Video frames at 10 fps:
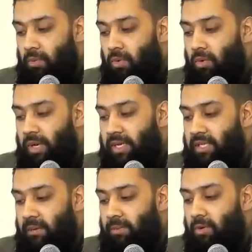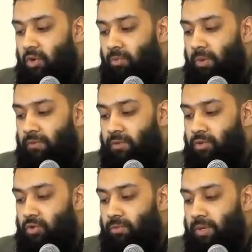all except the group of the
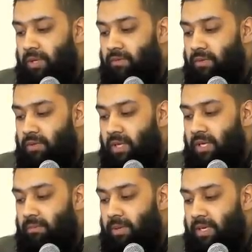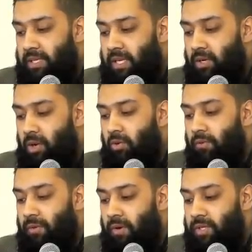true believers, and Iblis had no
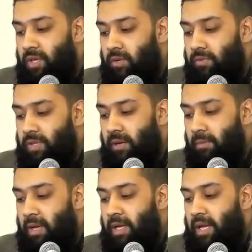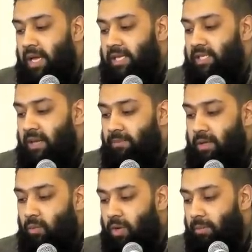authority over them,
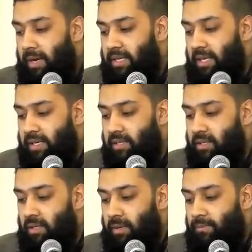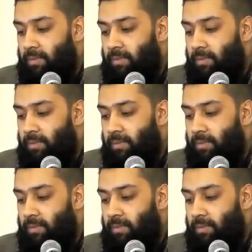except that we might test